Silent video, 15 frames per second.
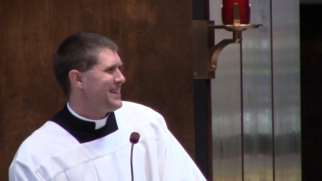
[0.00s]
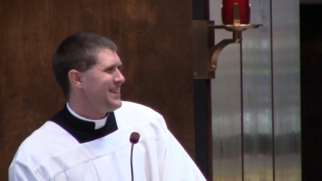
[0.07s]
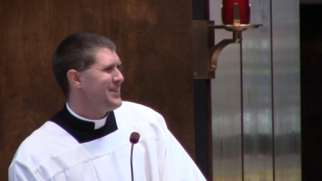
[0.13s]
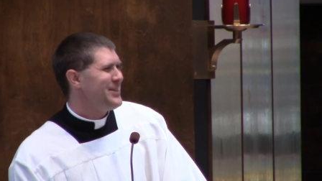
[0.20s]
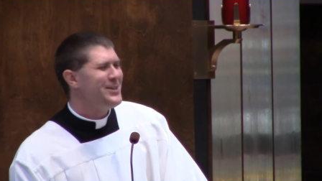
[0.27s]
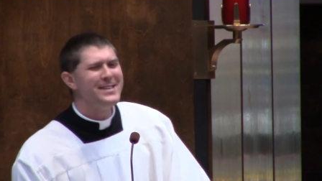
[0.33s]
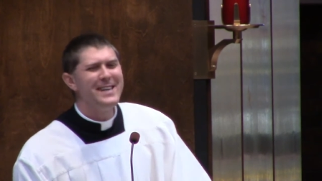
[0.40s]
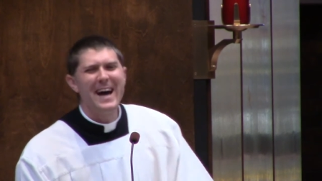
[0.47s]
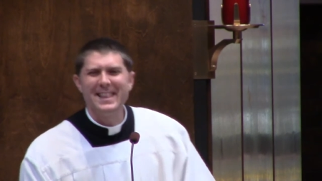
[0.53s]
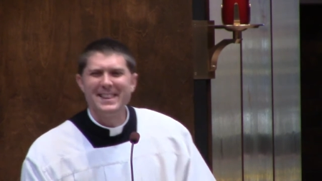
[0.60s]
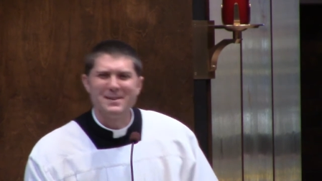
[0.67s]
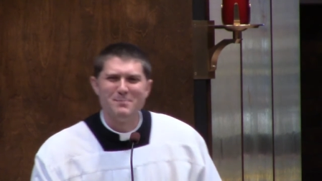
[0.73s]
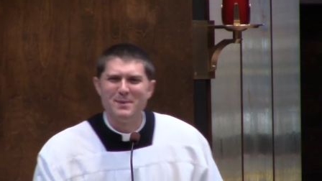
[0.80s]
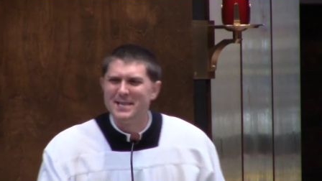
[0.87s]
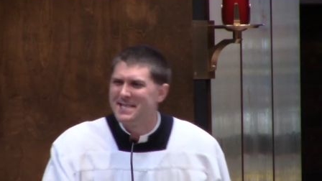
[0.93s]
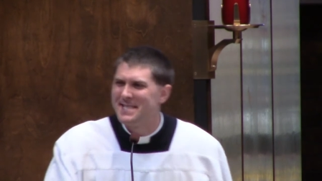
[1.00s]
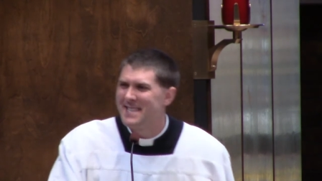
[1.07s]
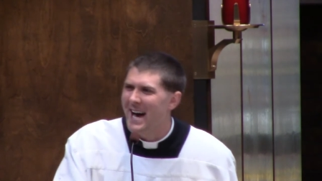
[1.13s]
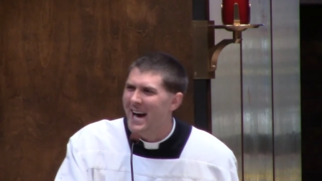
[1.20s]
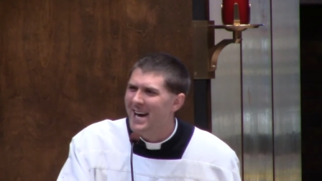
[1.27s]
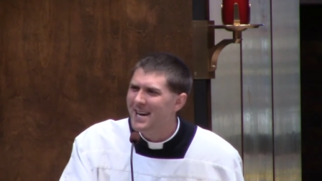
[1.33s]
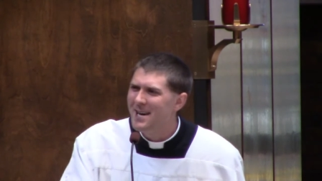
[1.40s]
You're not the
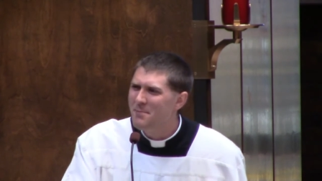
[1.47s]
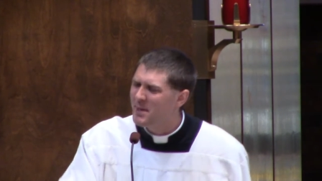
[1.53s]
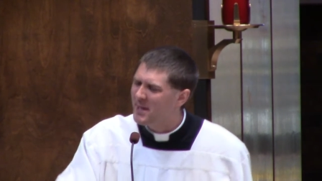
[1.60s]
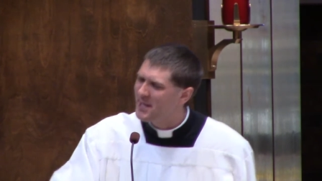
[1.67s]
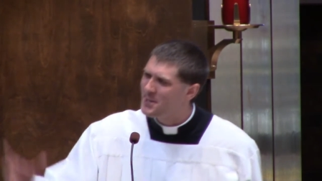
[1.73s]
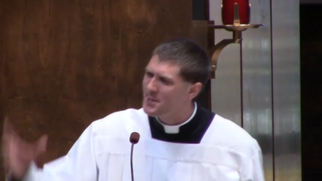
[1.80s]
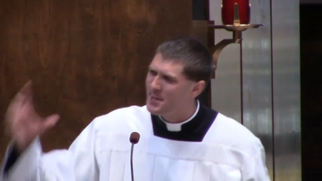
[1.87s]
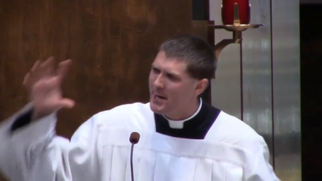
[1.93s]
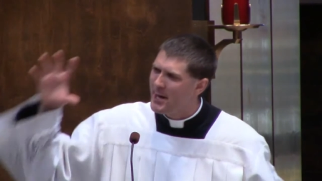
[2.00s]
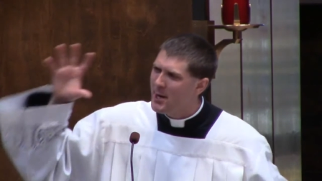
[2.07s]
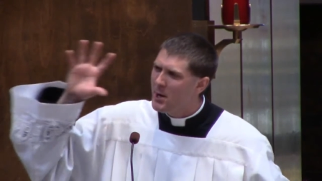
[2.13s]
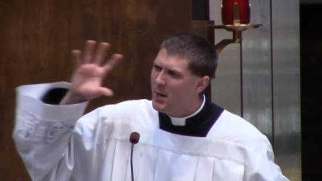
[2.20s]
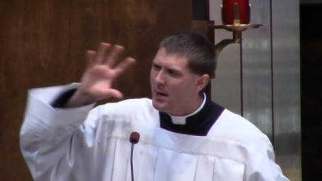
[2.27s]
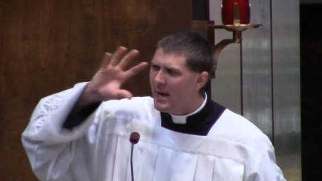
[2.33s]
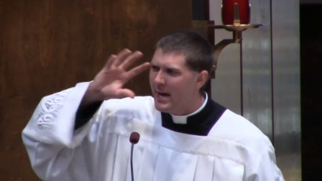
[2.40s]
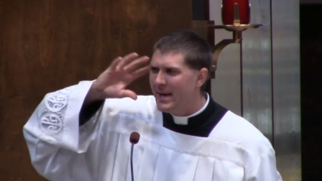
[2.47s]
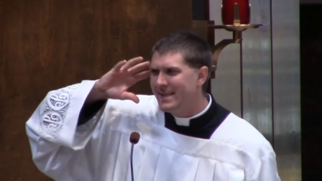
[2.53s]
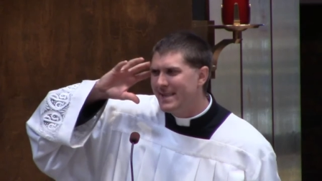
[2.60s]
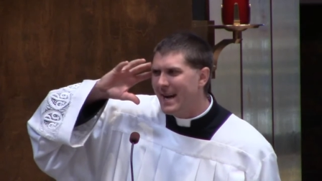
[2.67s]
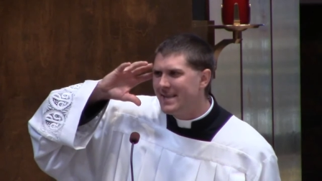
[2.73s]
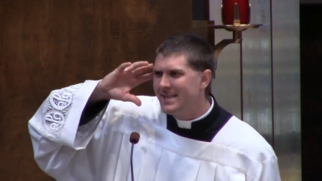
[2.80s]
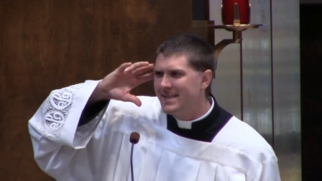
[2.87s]
Messiah because their
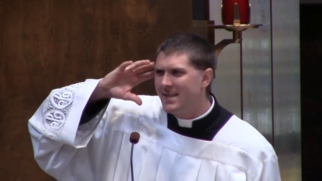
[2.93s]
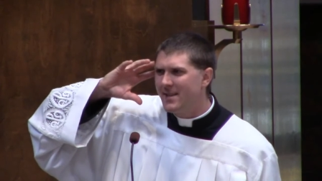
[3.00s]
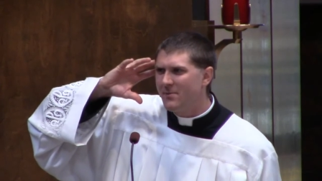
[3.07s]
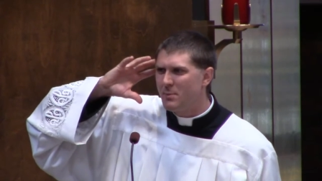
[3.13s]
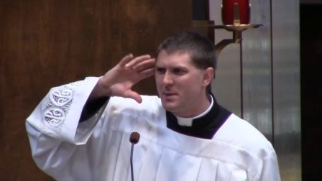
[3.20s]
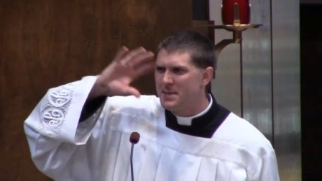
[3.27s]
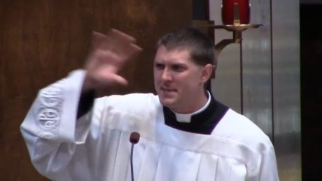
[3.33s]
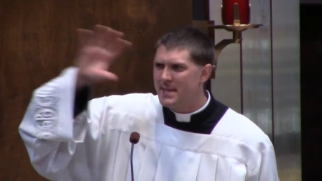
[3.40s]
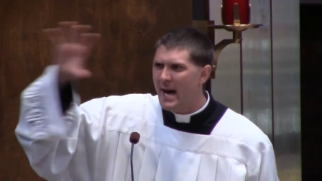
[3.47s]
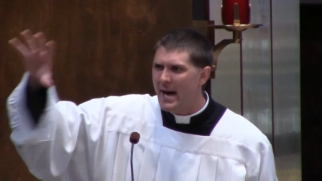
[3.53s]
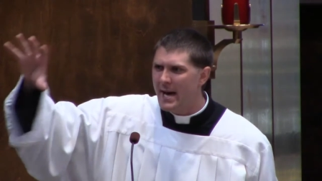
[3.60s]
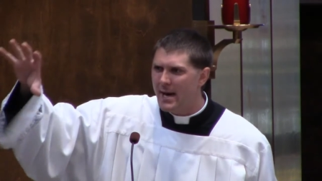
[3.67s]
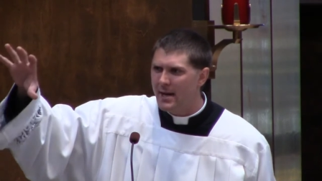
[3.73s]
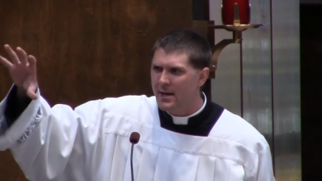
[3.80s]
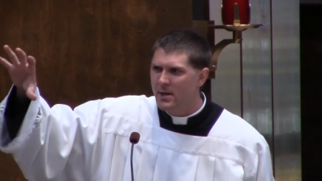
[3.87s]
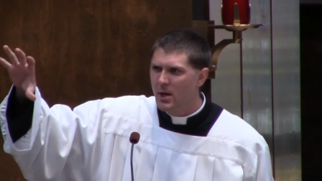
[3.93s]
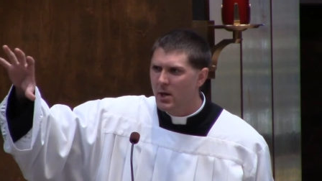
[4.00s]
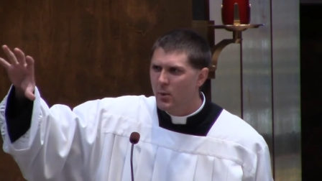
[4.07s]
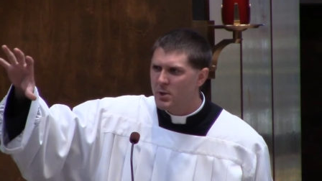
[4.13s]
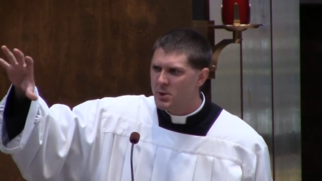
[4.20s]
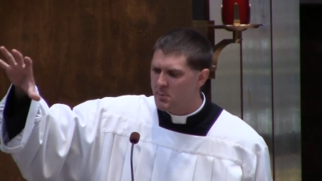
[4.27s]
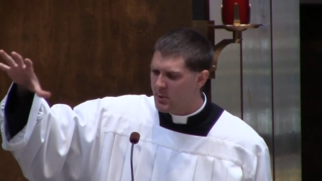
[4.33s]
idea of
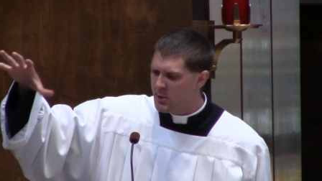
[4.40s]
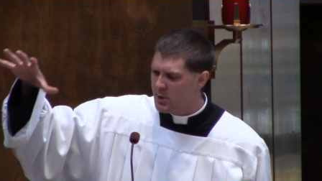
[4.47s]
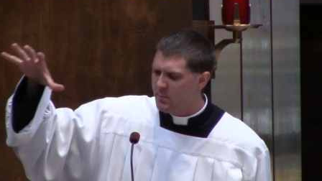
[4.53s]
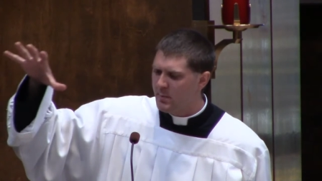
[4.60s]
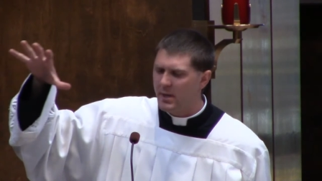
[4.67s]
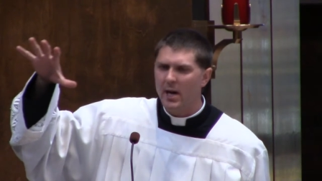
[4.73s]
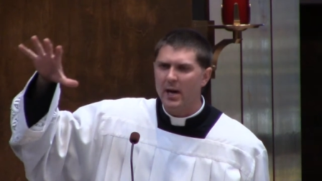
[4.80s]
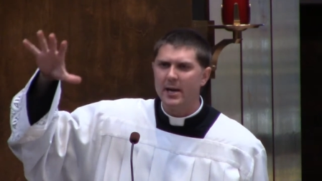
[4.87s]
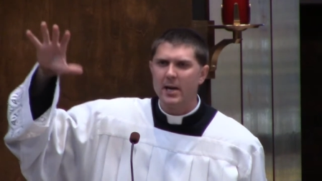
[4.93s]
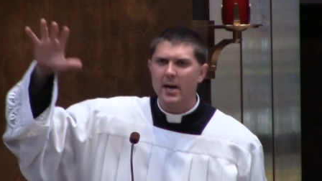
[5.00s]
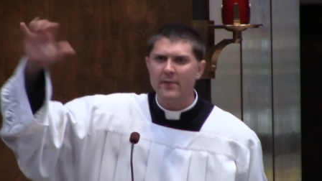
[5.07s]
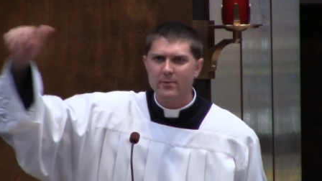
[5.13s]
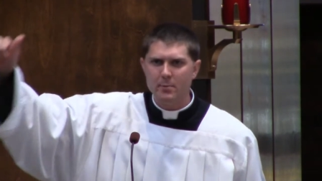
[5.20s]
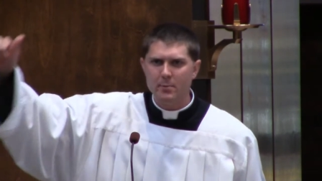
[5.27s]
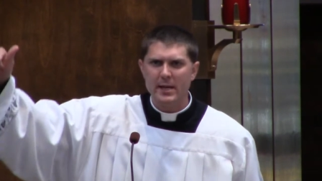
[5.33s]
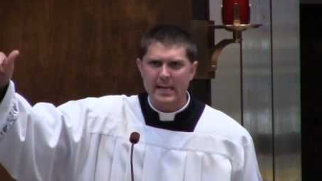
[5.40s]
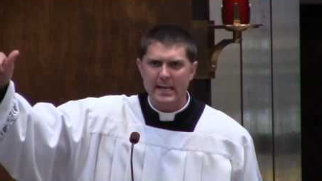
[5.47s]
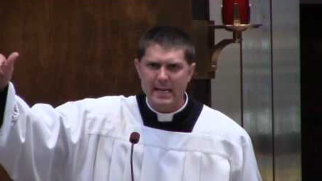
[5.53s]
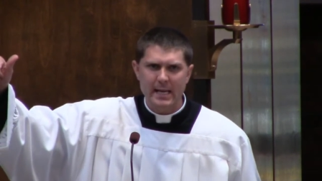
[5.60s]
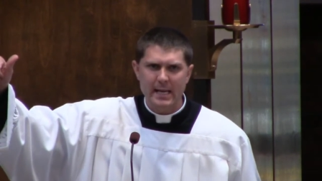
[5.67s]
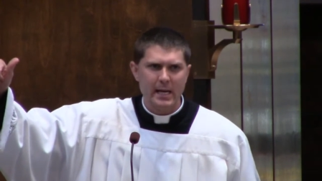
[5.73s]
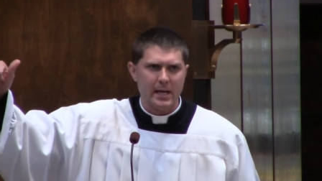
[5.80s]
Messiah was supposed to be a government
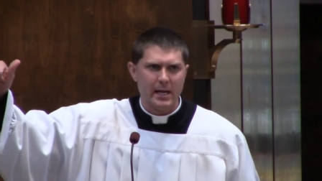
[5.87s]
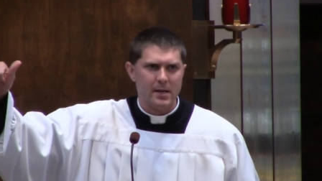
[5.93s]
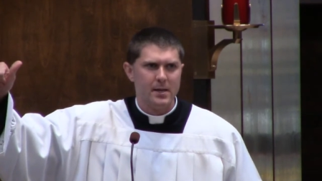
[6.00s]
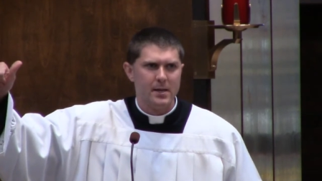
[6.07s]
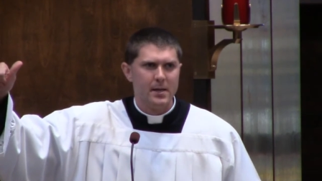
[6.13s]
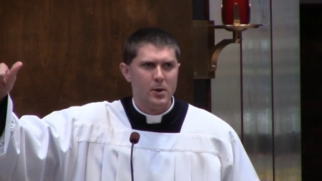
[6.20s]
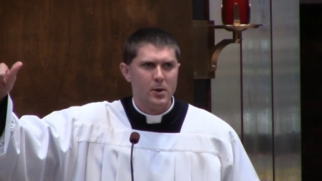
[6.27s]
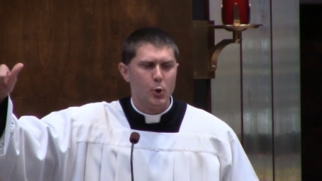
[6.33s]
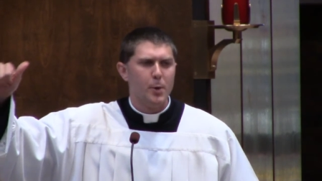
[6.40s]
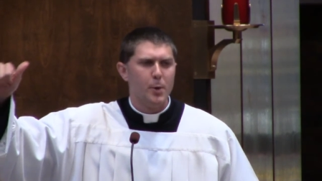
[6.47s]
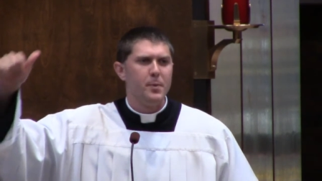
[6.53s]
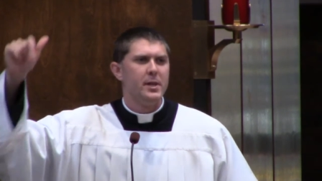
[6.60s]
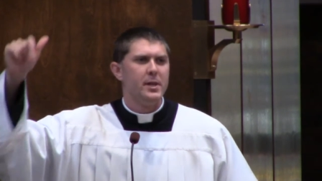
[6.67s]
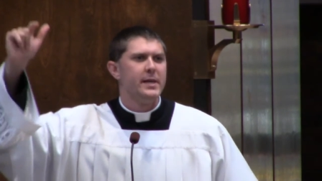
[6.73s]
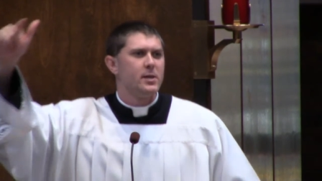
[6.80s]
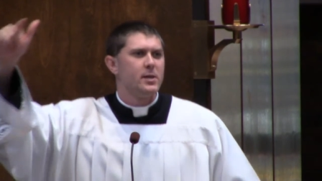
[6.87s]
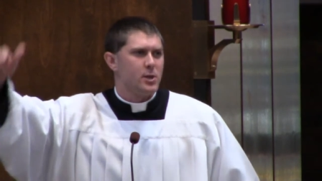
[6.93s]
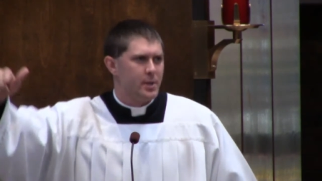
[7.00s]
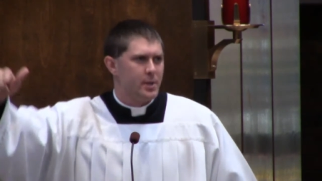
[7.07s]
king or a political